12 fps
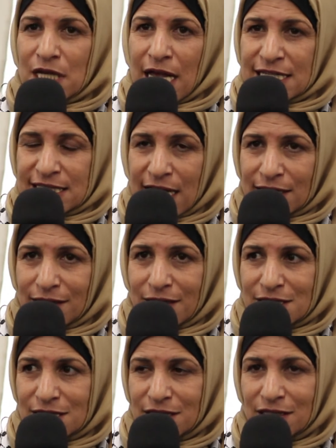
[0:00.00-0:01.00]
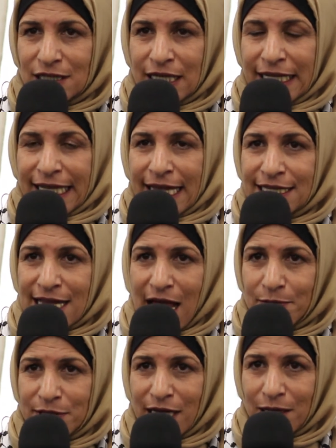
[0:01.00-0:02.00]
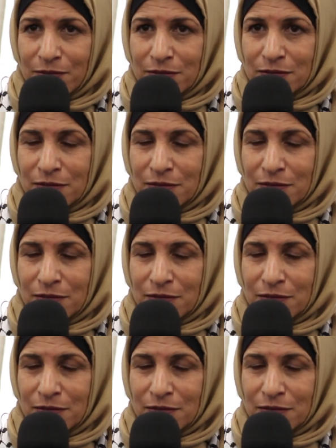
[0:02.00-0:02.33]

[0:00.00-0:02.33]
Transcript: a settlers, kidnapped him.